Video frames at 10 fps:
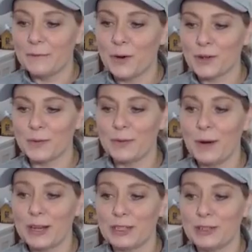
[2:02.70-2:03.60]
course, we
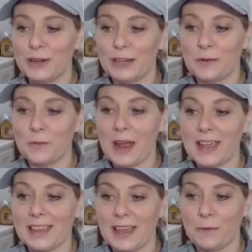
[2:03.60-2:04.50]
want to do it in a
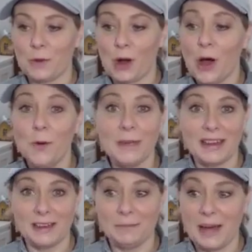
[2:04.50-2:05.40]
way that we're all
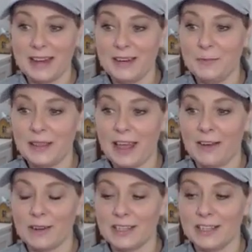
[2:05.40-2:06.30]
making money
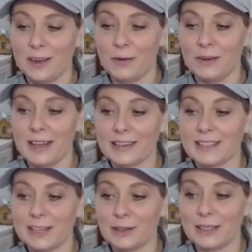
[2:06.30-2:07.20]
without,
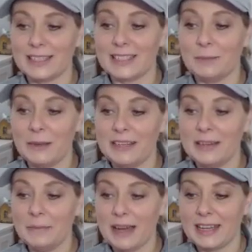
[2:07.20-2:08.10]
necessarily
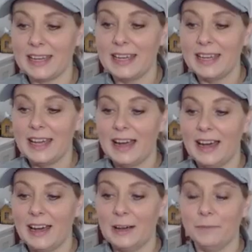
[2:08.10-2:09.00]
spending money,
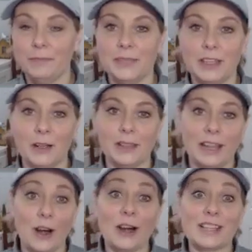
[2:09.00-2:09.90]

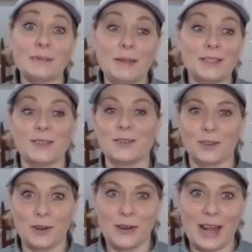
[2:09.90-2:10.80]
that our expenses are
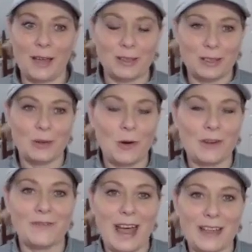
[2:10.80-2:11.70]
going out the
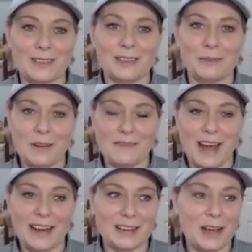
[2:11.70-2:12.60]
door faster than we've
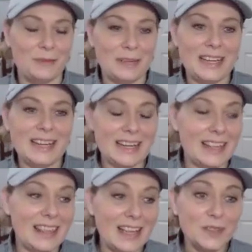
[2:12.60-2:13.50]
got it coming in.
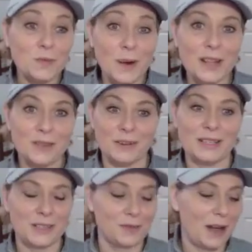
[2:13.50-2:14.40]
And that's one of the
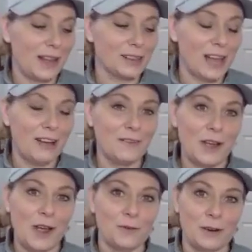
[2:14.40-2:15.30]
reasons why I love
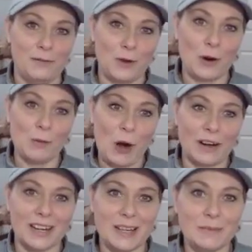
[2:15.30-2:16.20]
referral
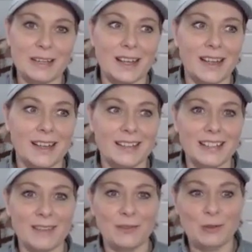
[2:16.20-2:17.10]
marketing, because
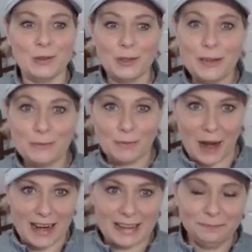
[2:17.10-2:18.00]
if you do it
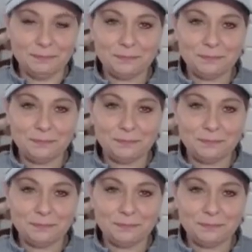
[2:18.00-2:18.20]
right,